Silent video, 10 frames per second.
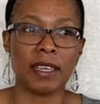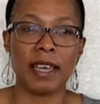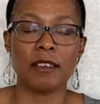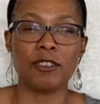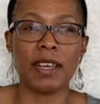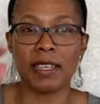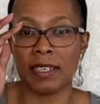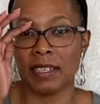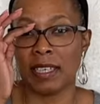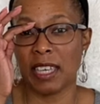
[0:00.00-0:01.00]
and I'll try to
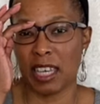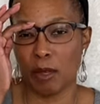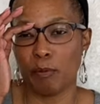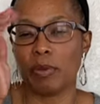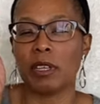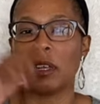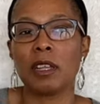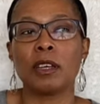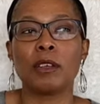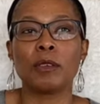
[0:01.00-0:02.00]
link it
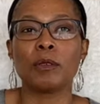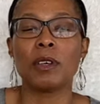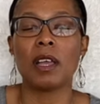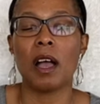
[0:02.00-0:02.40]
below